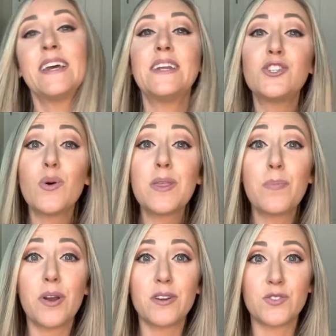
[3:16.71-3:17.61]
Enjoy the
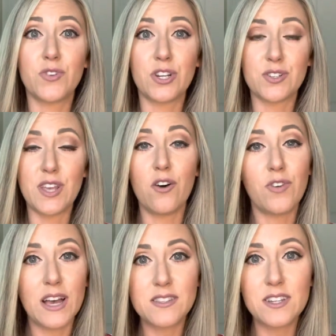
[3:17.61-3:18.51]
perks for yourself.
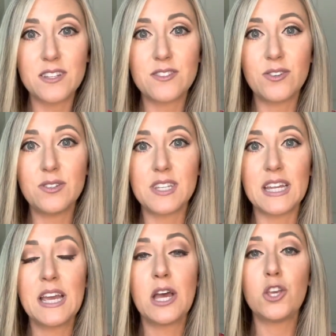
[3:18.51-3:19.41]
As a consultant,